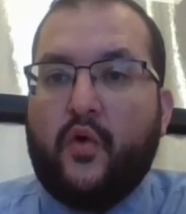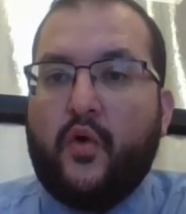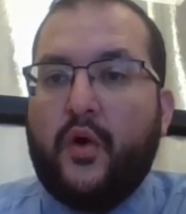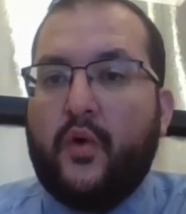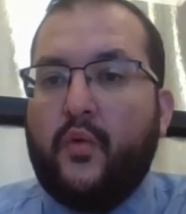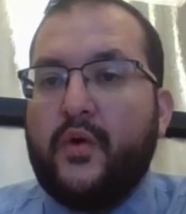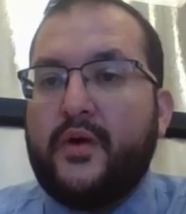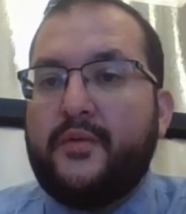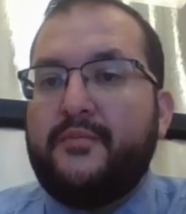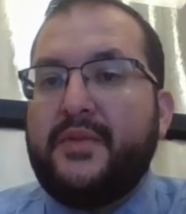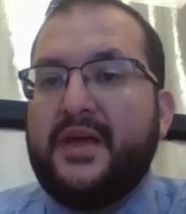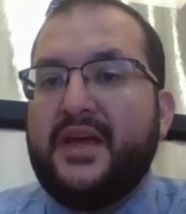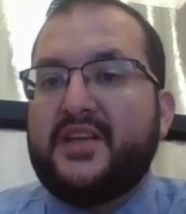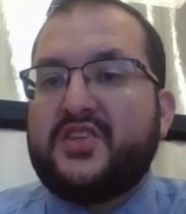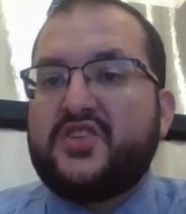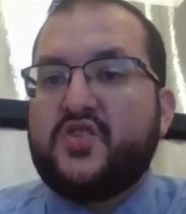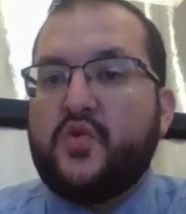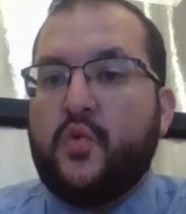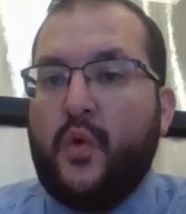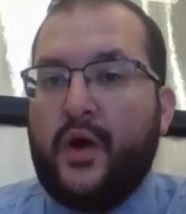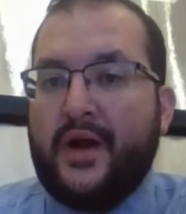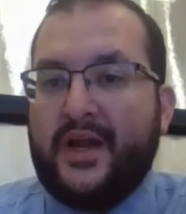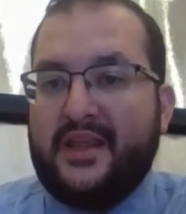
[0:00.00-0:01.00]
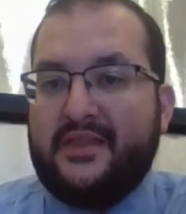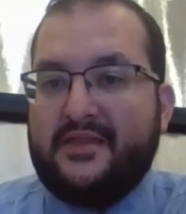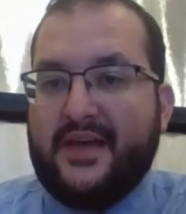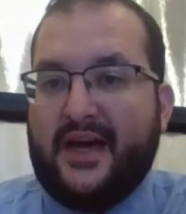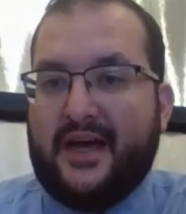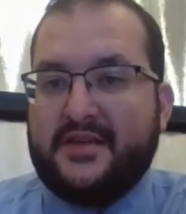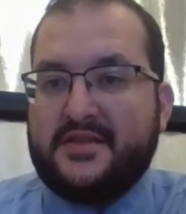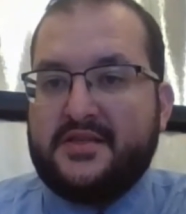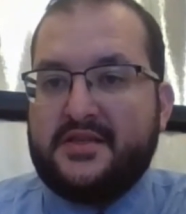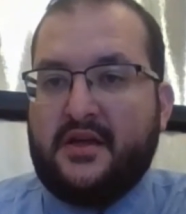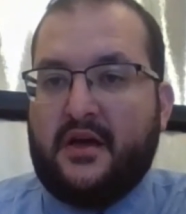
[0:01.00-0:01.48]
or would be a
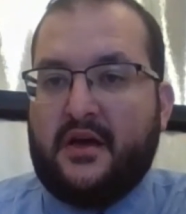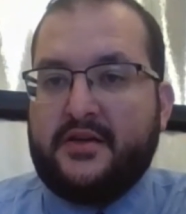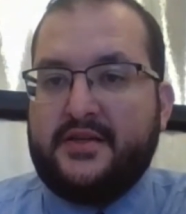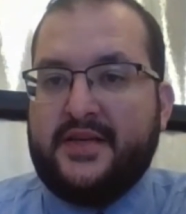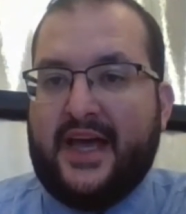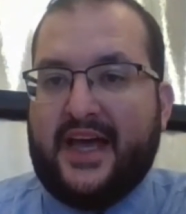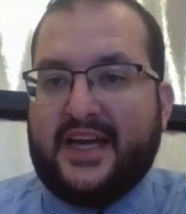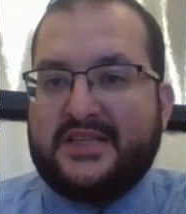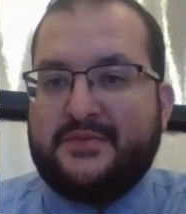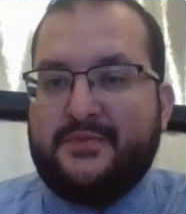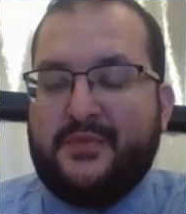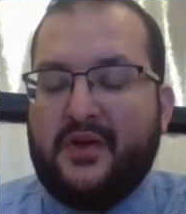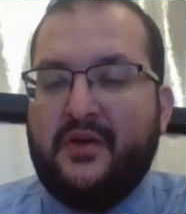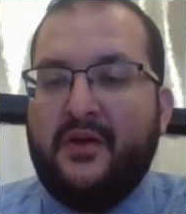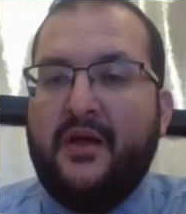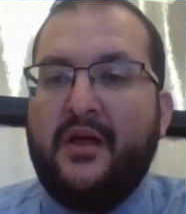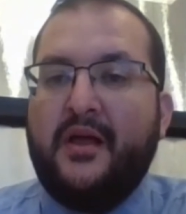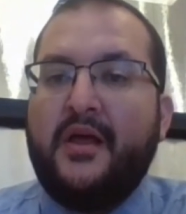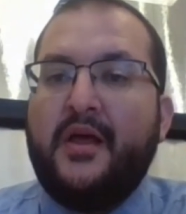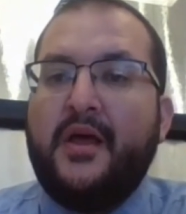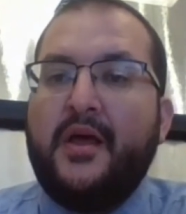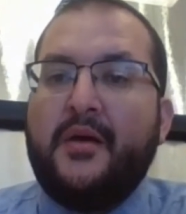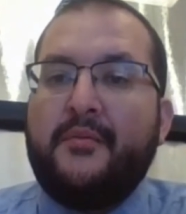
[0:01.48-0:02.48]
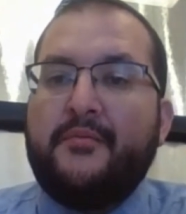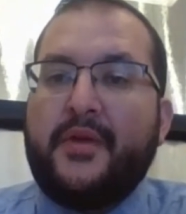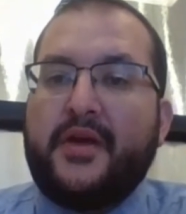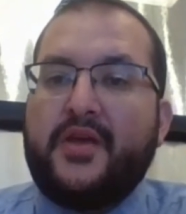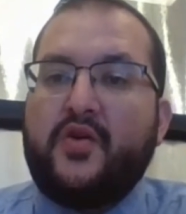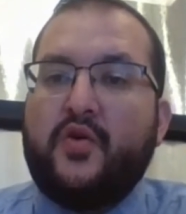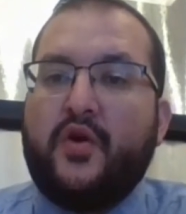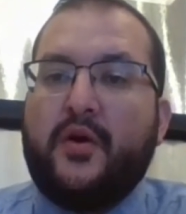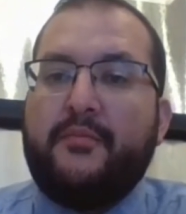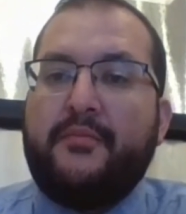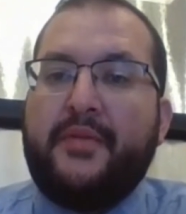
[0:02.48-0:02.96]
$20,000 tax bill,
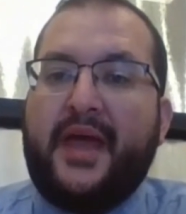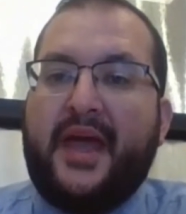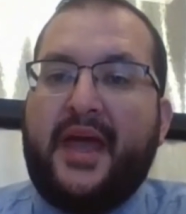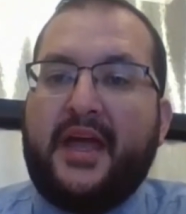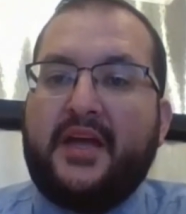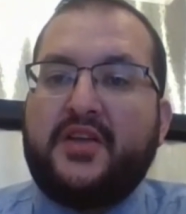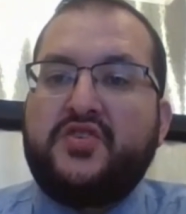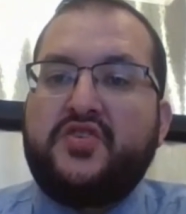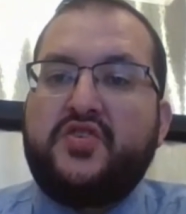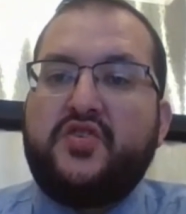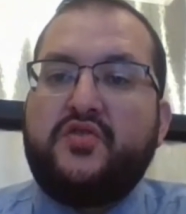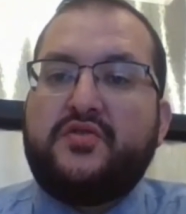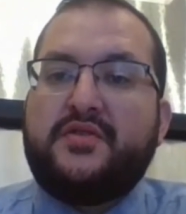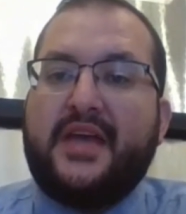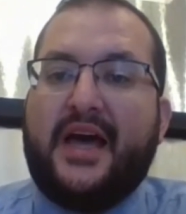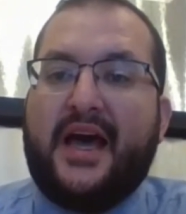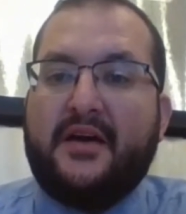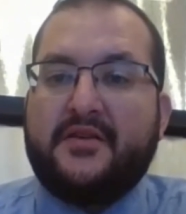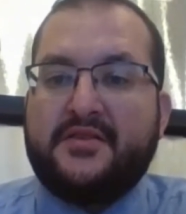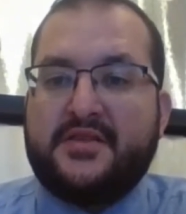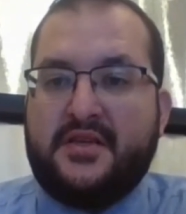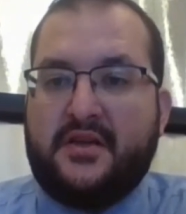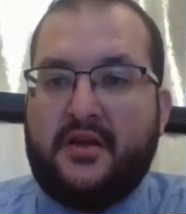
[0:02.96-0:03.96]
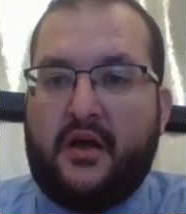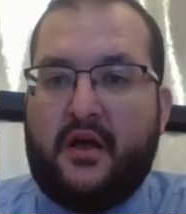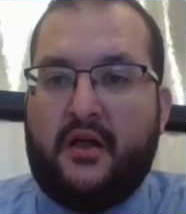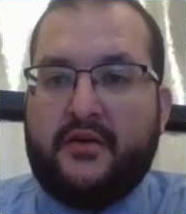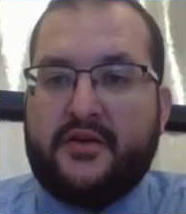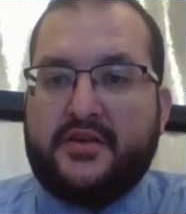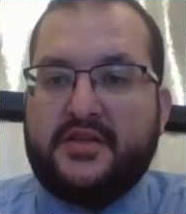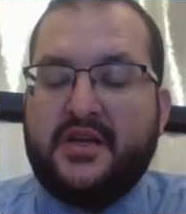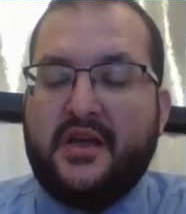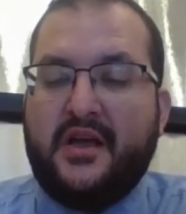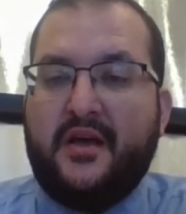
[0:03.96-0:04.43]
but you were paying
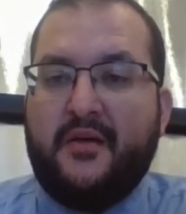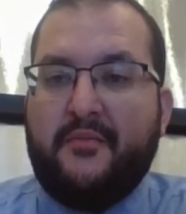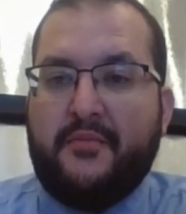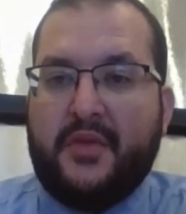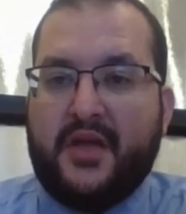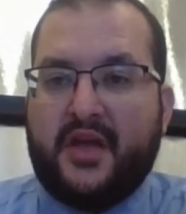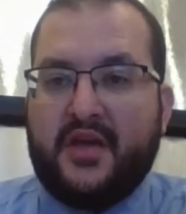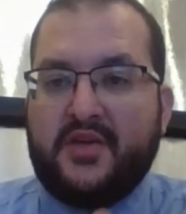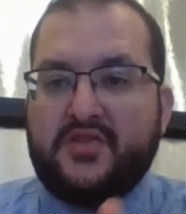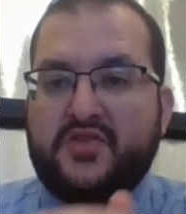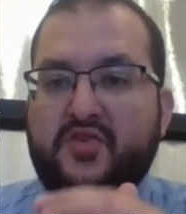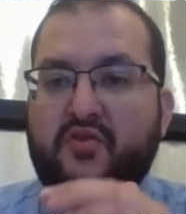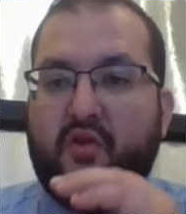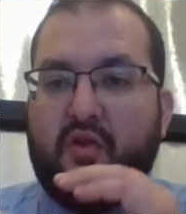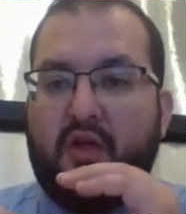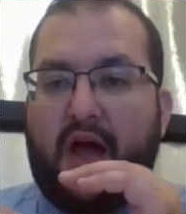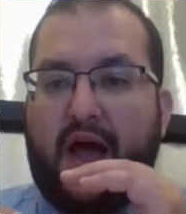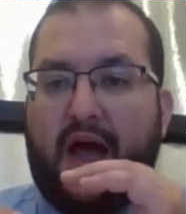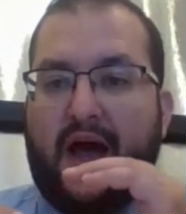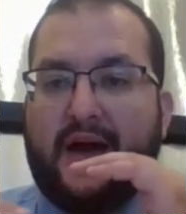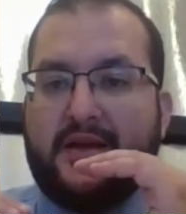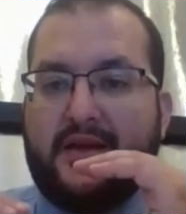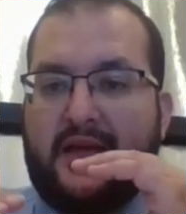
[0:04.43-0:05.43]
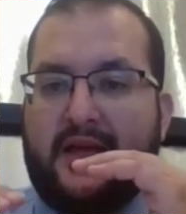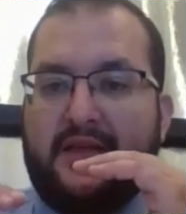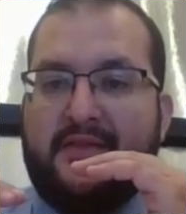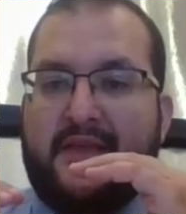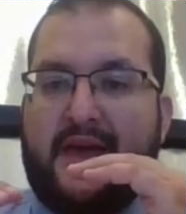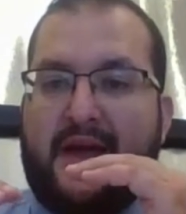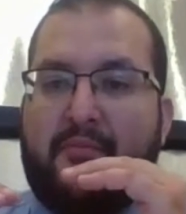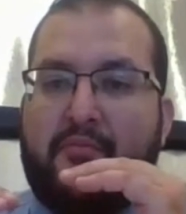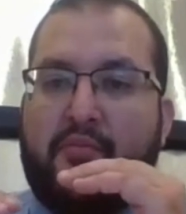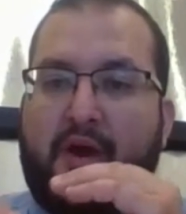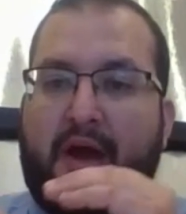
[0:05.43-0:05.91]
$2,000 because you locked
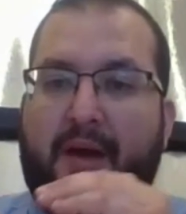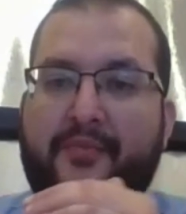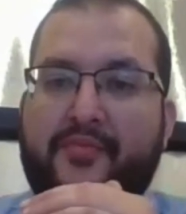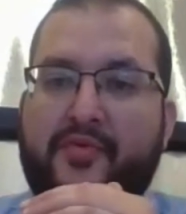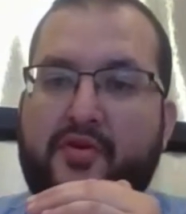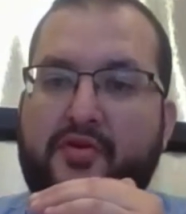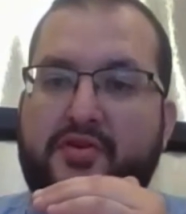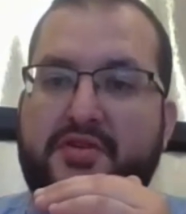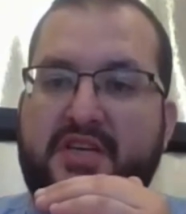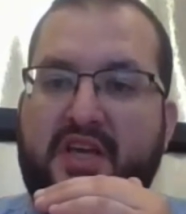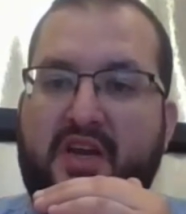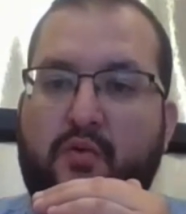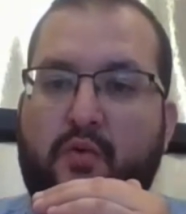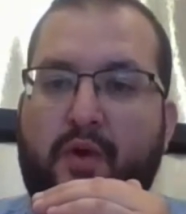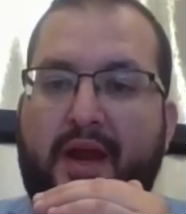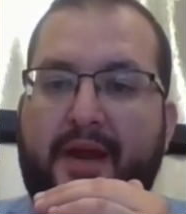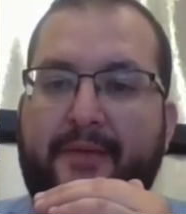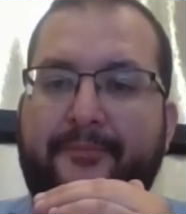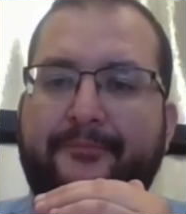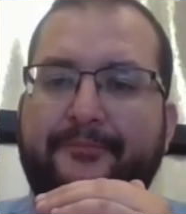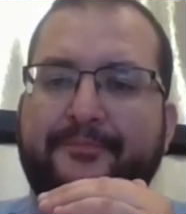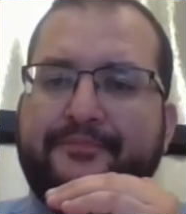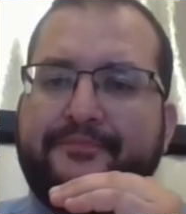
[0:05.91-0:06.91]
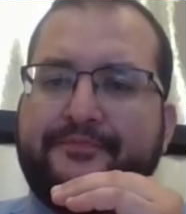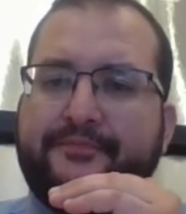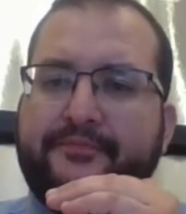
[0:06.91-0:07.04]
in that Prop 13 rate.